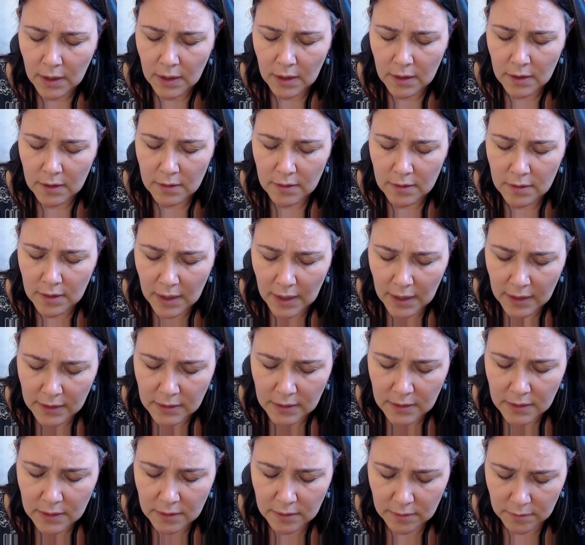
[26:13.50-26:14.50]

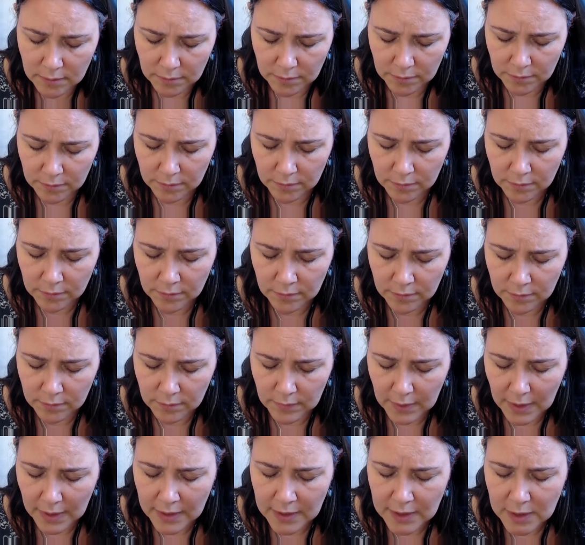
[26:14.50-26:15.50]
that
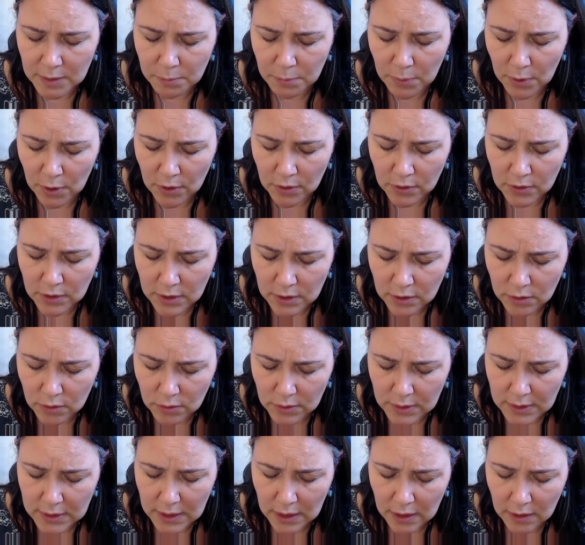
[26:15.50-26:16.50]
exposing
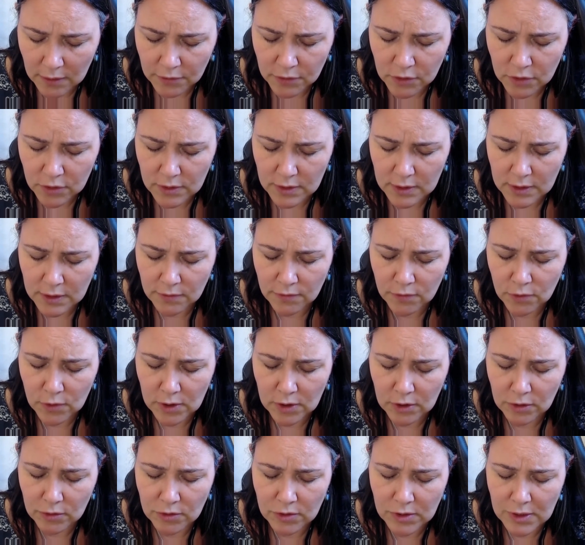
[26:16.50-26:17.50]
yourself to this
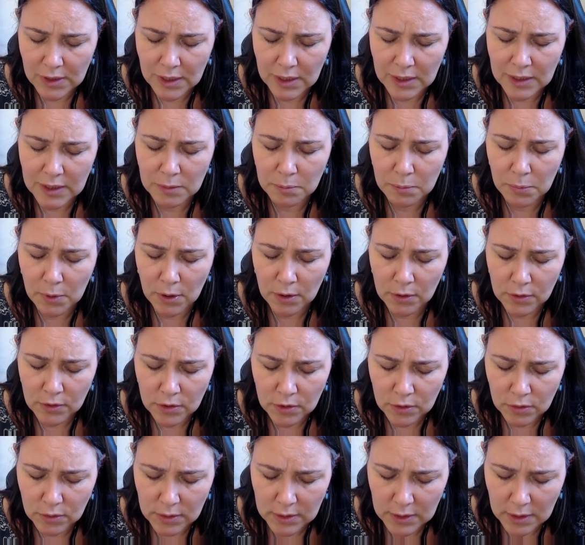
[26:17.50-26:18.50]
frequency,
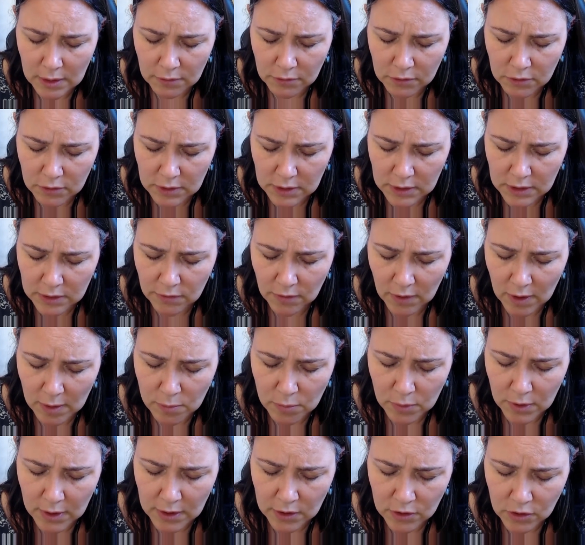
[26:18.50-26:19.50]
exposing yourself to these
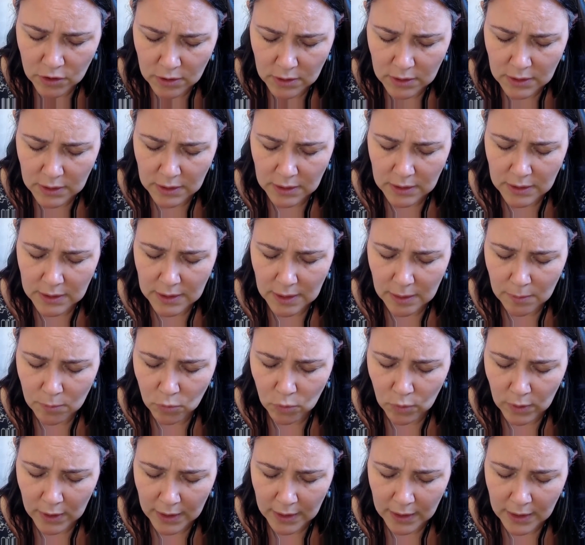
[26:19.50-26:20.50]
vibrations in some
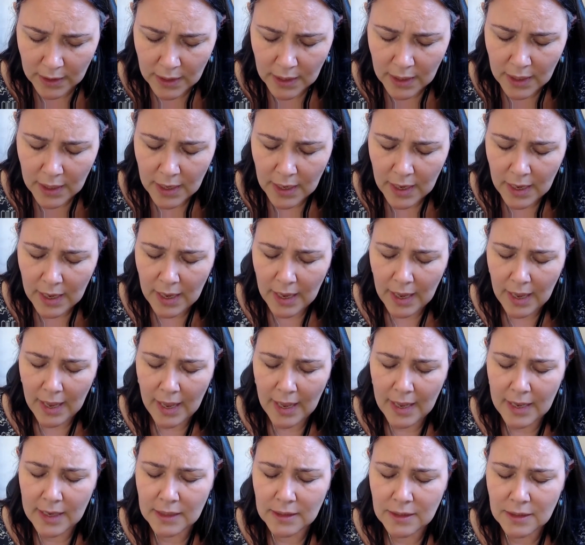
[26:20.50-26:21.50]
way,
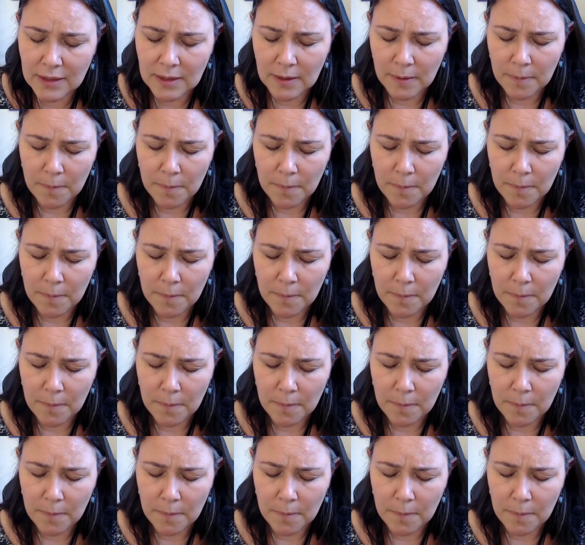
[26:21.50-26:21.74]
and